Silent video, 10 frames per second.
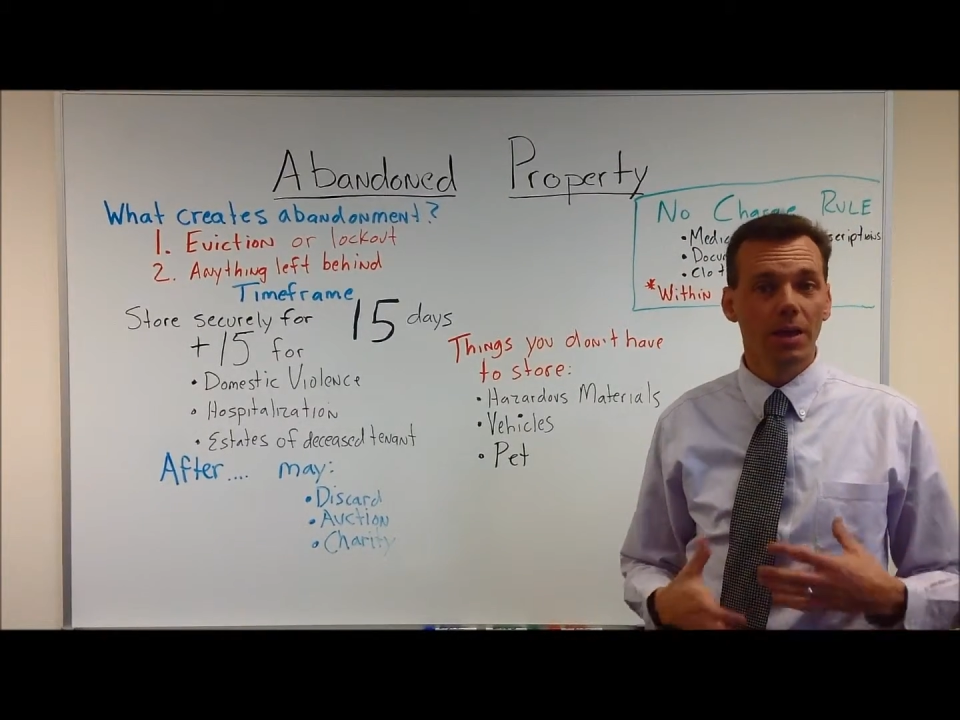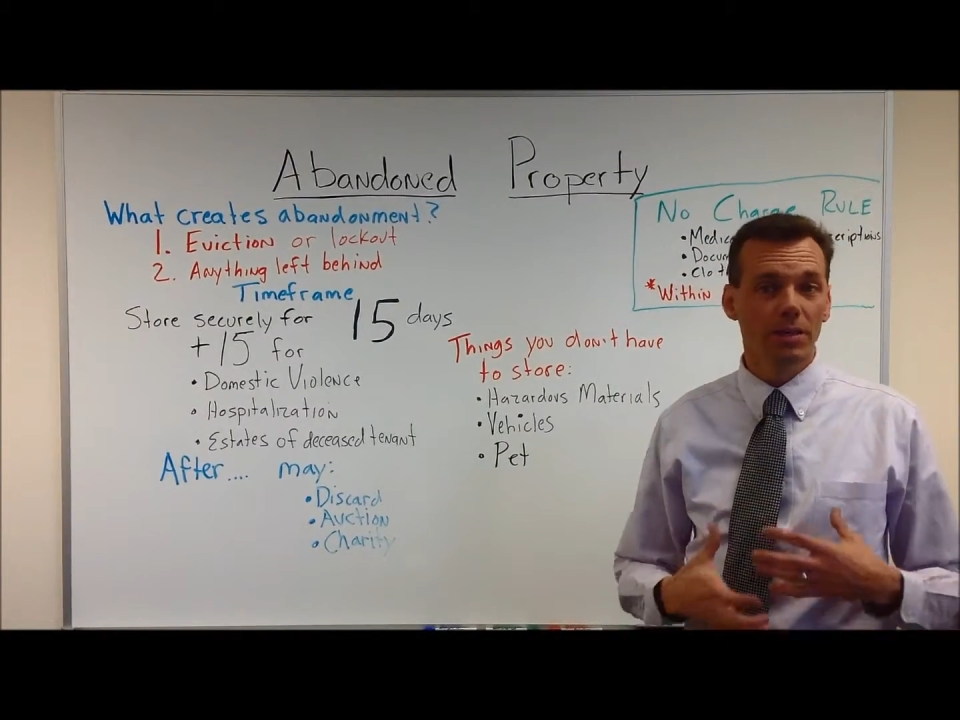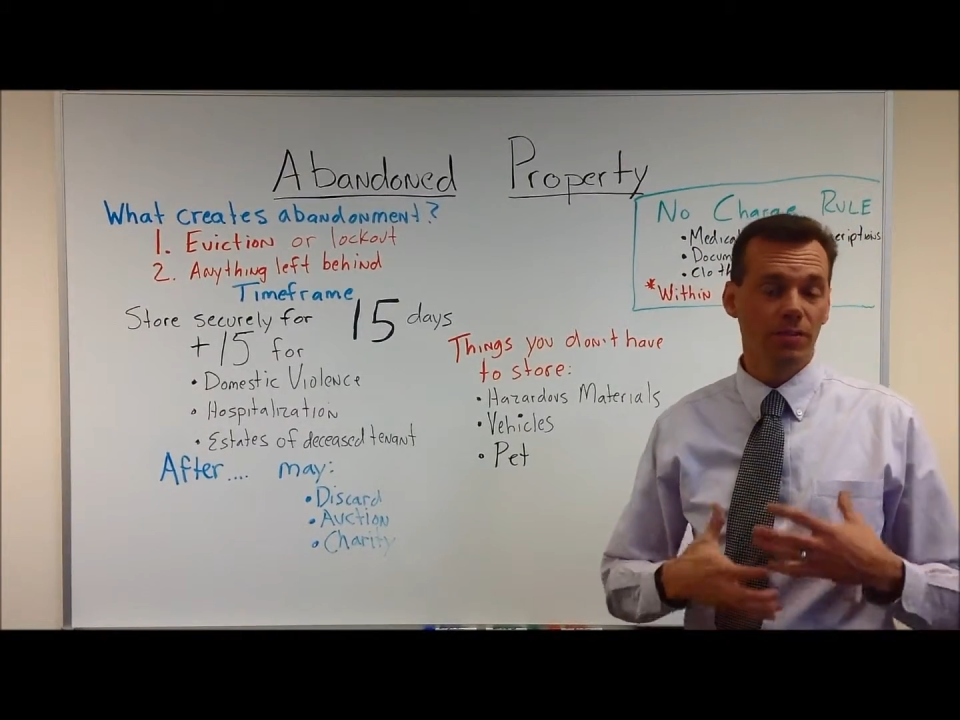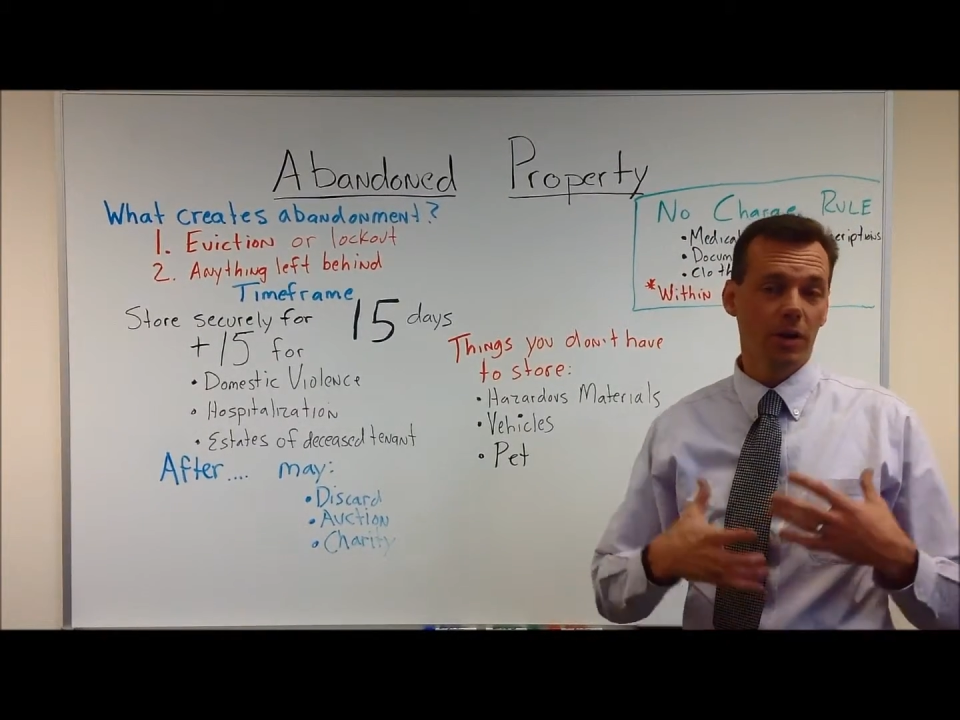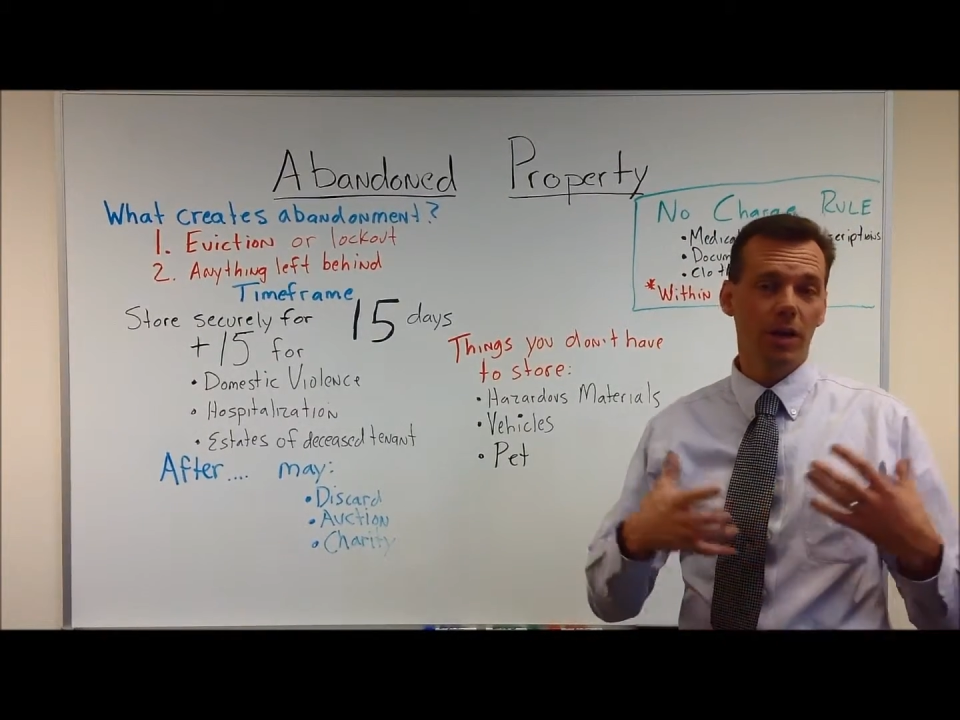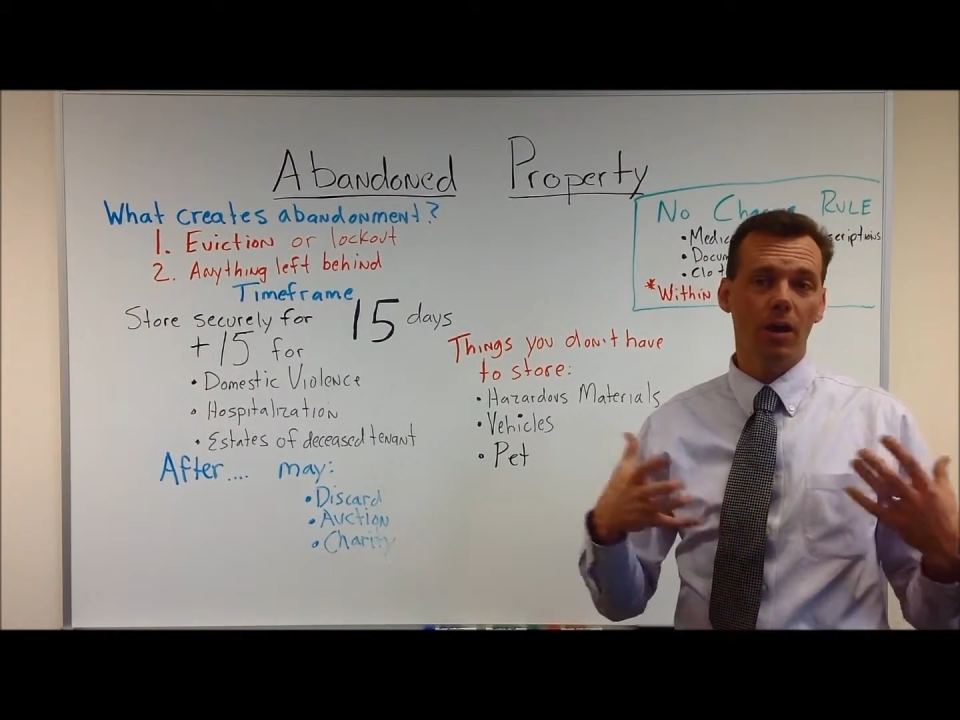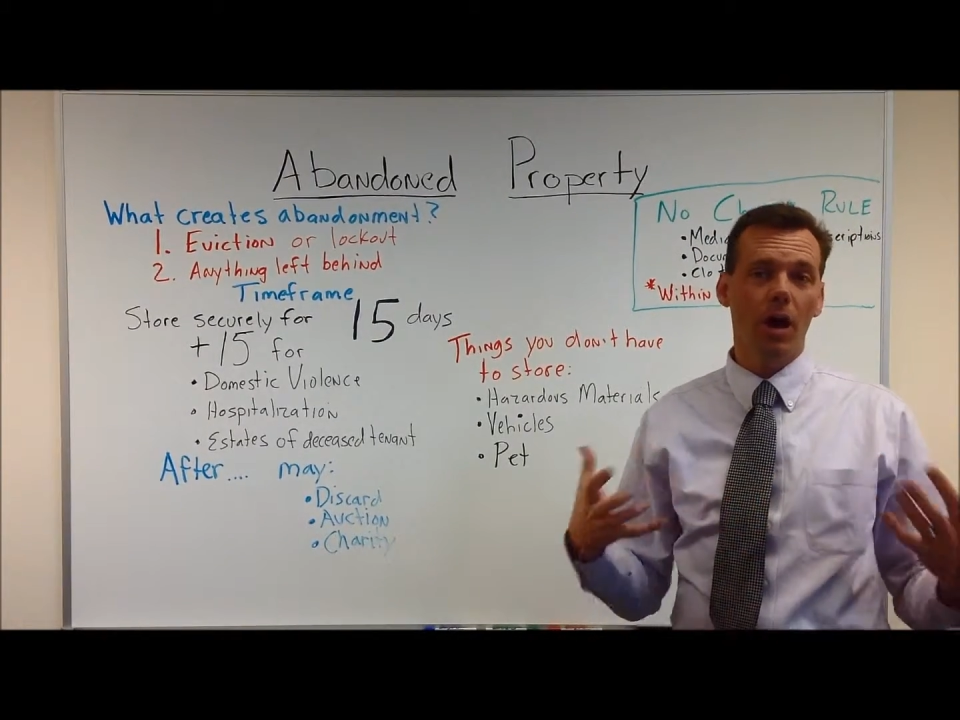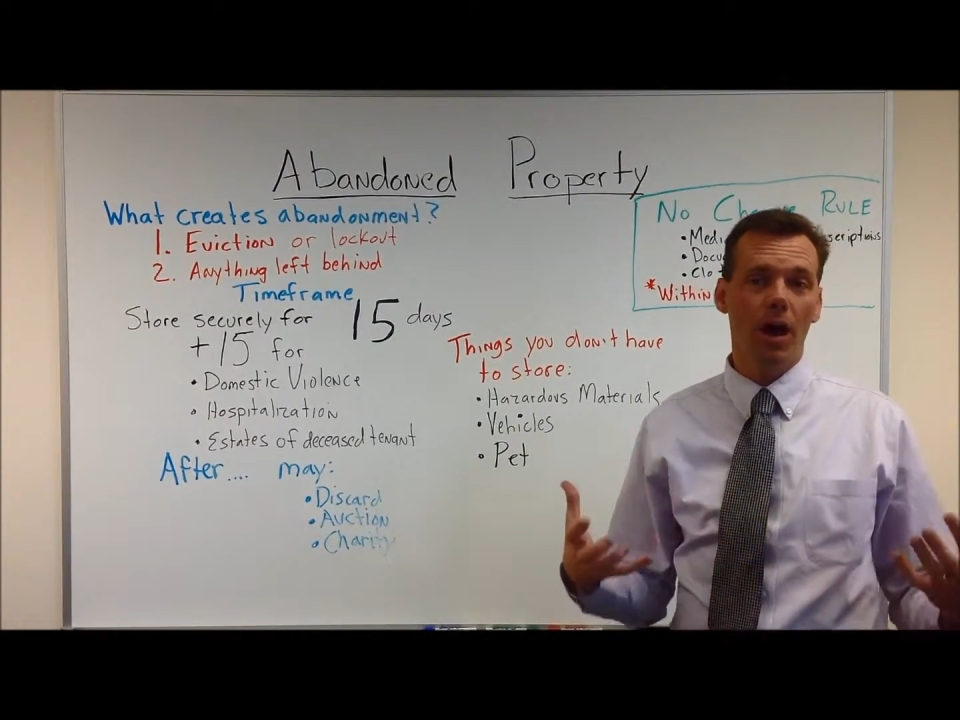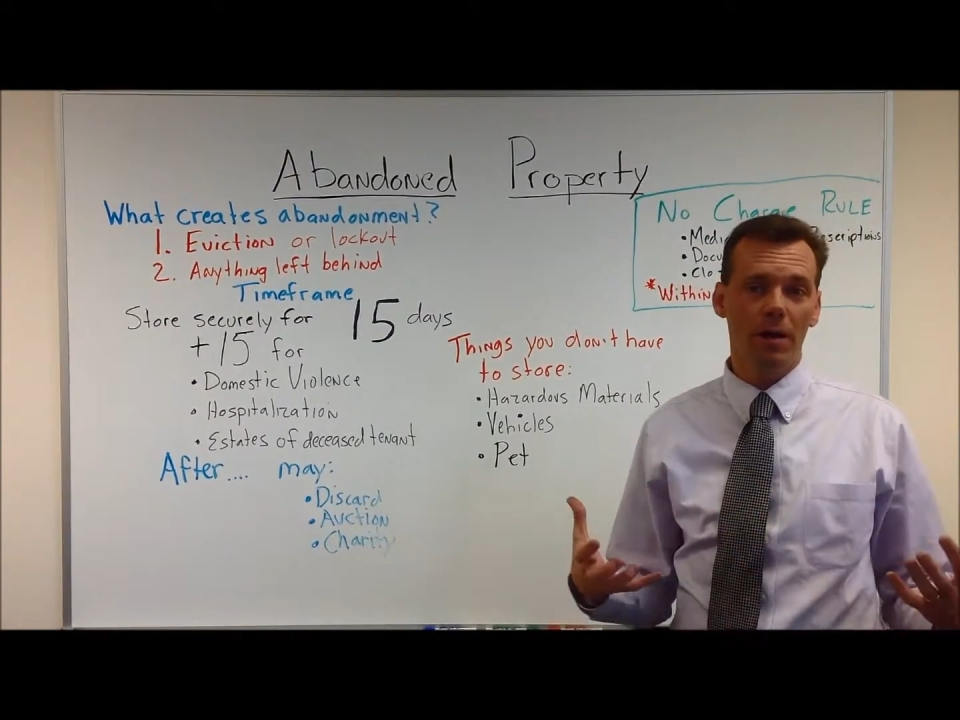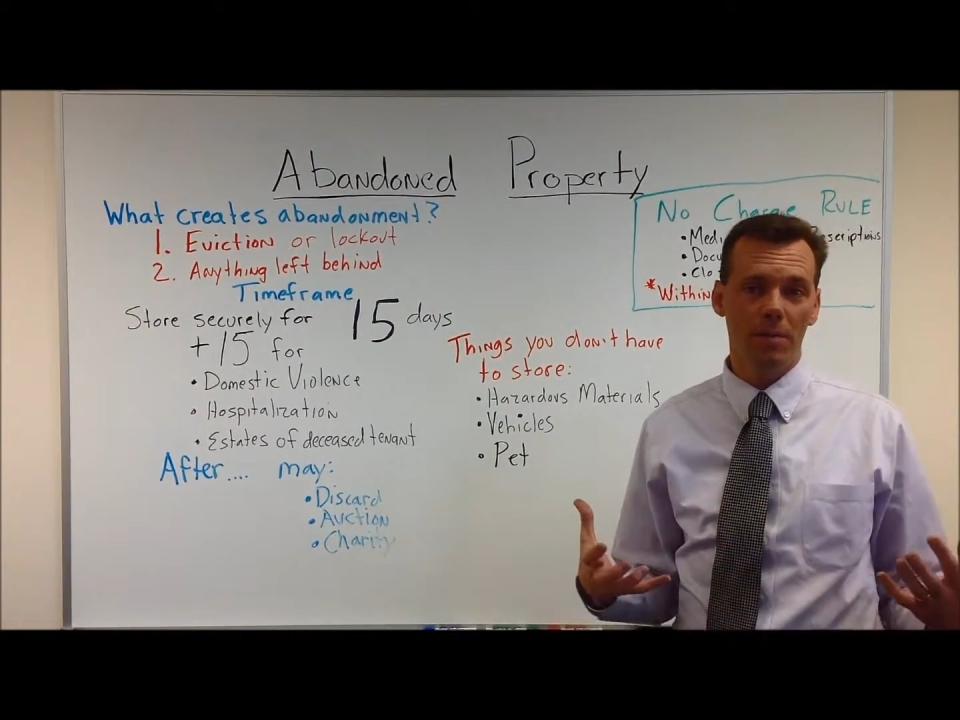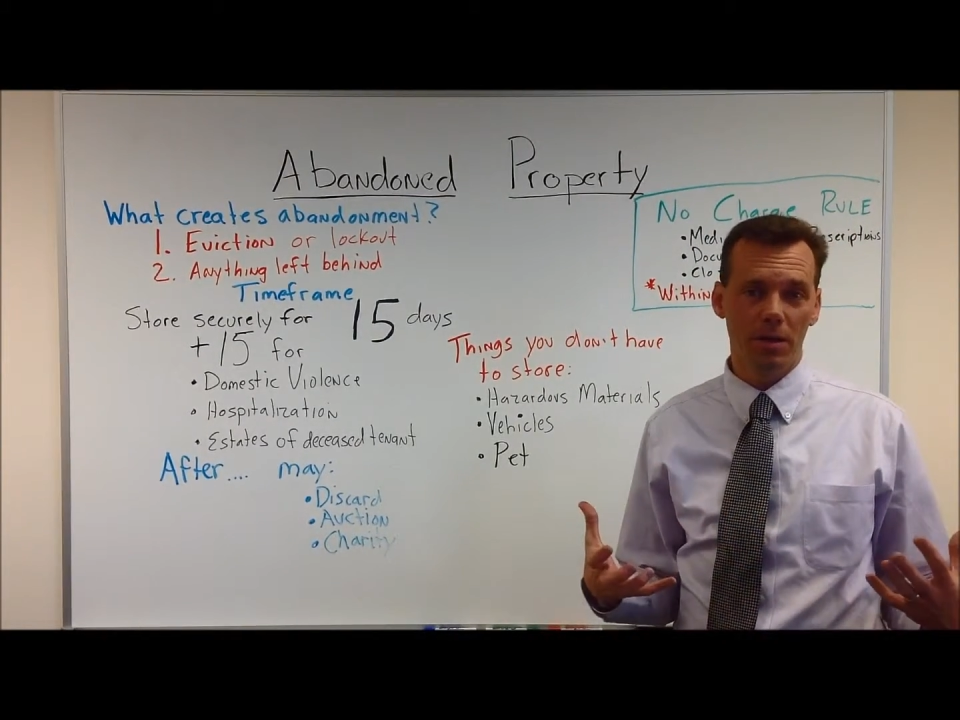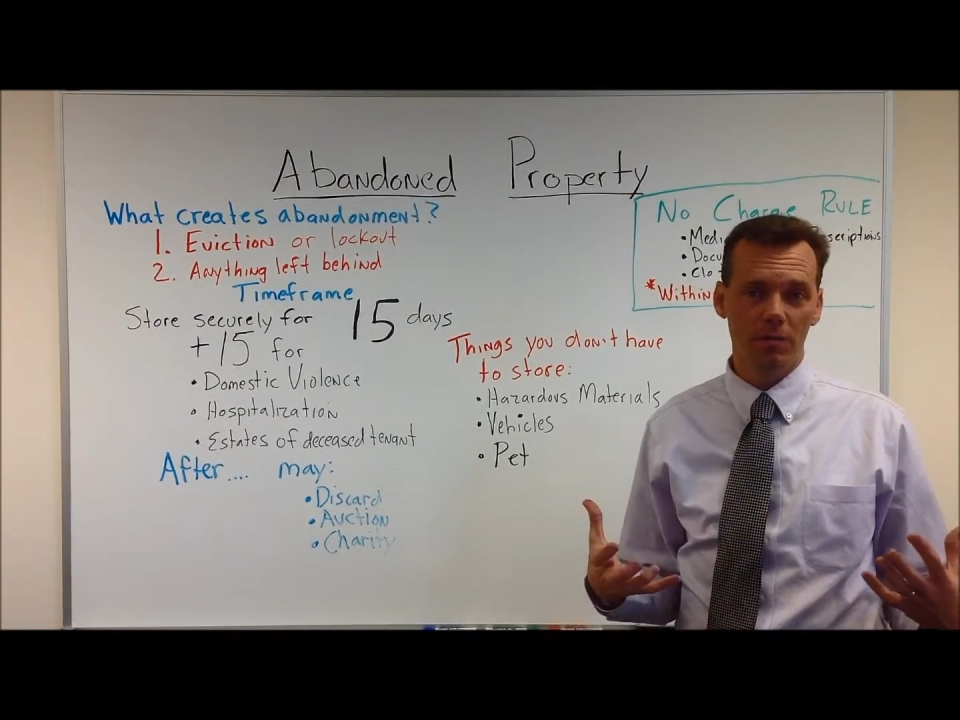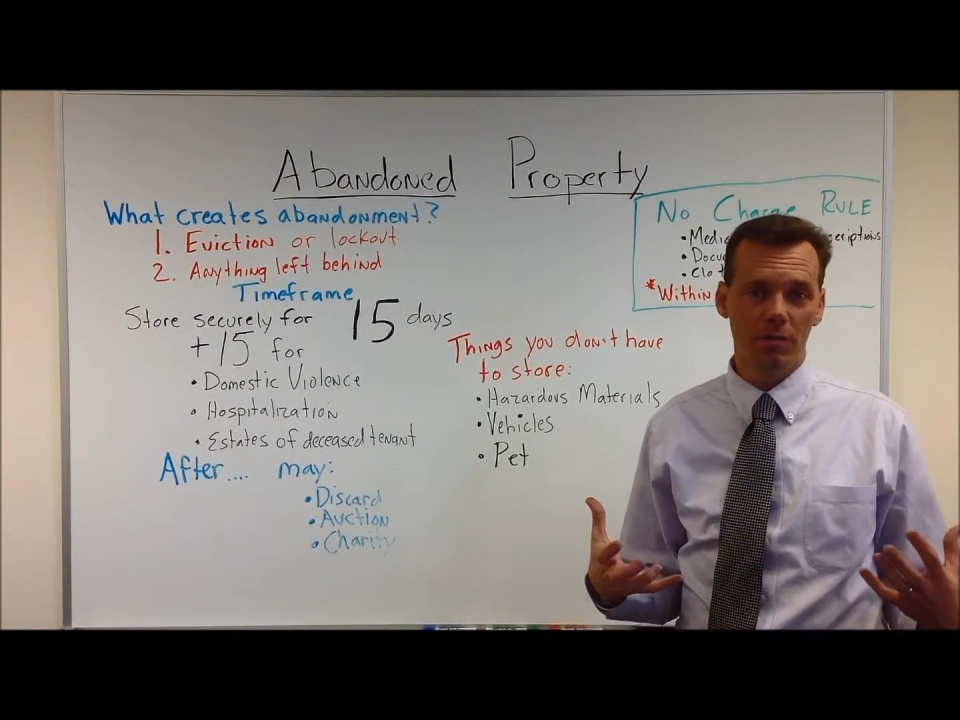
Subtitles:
It's very common